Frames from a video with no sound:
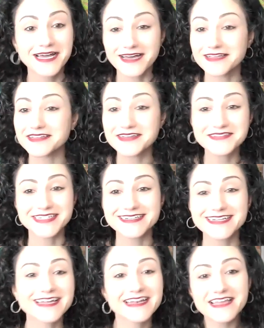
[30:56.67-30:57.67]
I love it.
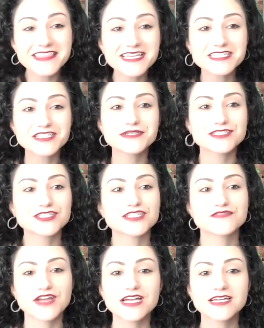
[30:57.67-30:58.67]
And I think too, it's
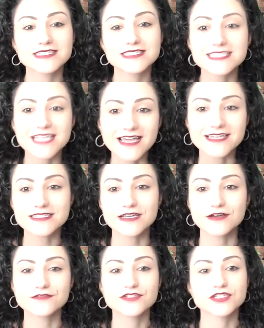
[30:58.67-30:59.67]
just very concise
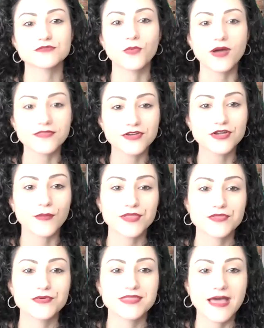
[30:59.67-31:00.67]
of just what they're going
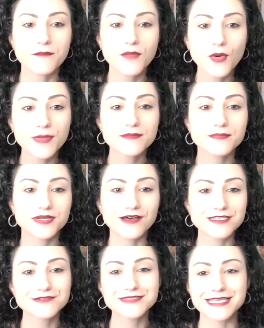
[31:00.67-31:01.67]
through in that moment, but
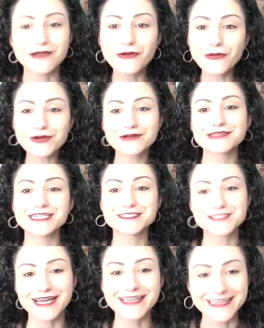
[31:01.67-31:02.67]
also it's like quarterly
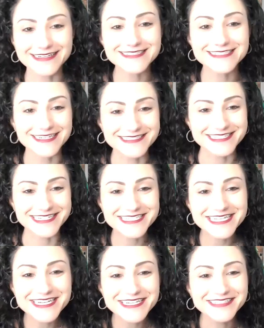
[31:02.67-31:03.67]
check-in, it sounds like
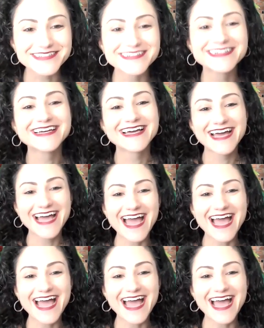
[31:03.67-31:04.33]
too. Mm-hmm.